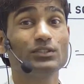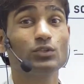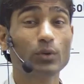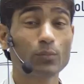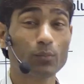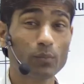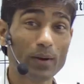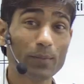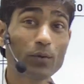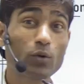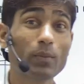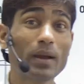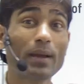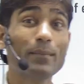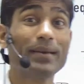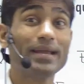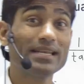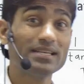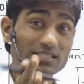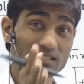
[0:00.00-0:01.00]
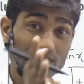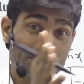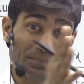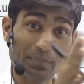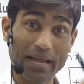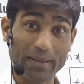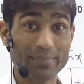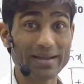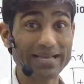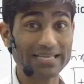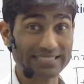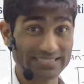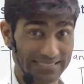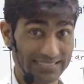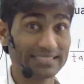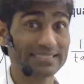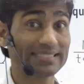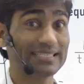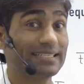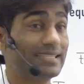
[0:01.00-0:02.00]
pi minus pi by
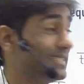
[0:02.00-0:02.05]
6, it is